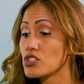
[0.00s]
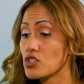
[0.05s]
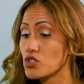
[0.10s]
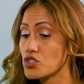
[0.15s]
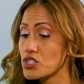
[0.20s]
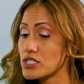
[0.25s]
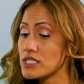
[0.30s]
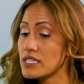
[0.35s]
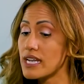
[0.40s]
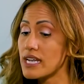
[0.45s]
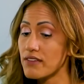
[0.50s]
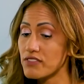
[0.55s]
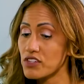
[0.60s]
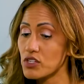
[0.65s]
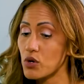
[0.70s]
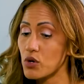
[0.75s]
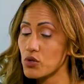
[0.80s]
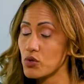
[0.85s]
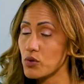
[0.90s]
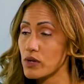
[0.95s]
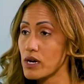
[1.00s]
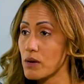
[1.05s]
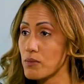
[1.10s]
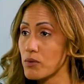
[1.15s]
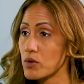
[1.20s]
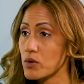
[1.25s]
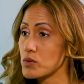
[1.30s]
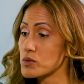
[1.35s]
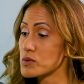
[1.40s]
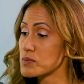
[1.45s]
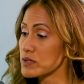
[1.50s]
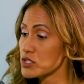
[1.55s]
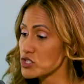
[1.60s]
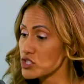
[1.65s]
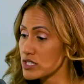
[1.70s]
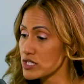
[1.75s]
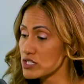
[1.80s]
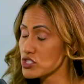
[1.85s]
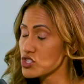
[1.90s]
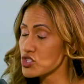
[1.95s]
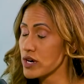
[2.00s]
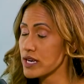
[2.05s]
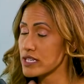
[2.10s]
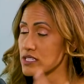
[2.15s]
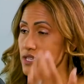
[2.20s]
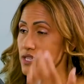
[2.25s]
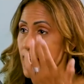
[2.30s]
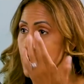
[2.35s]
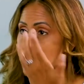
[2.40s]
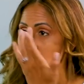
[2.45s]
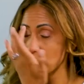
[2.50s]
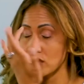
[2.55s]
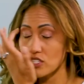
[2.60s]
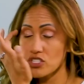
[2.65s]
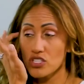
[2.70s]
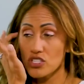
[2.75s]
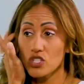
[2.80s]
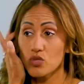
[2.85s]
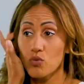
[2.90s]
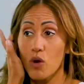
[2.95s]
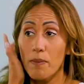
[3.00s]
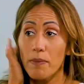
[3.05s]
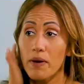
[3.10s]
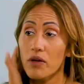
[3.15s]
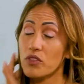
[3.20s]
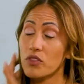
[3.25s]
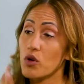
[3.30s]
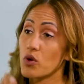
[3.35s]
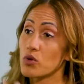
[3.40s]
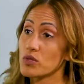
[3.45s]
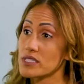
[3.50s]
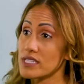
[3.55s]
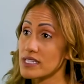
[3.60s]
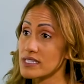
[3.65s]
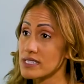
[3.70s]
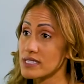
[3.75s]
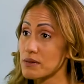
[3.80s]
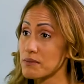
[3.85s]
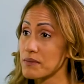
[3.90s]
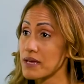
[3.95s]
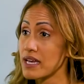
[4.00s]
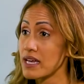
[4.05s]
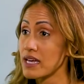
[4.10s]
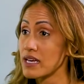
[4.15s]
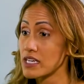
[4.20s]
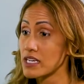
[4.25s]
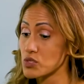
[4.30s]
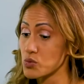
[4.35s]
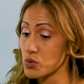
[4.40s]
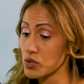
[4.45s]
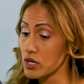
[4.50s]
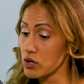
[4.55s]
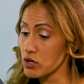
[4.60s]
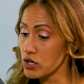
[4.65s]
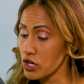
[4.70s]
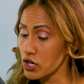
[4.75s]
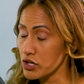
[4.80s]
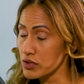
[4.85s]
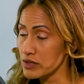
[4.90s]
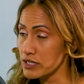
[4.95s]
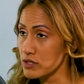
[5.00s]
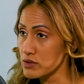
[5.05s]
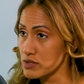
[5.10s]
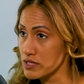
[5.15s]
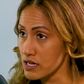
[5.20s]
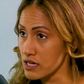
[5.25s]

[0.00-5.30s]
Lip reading: So she did have to go through a couple hoops, but she is trying to actually just swap out the whole system because we're currently using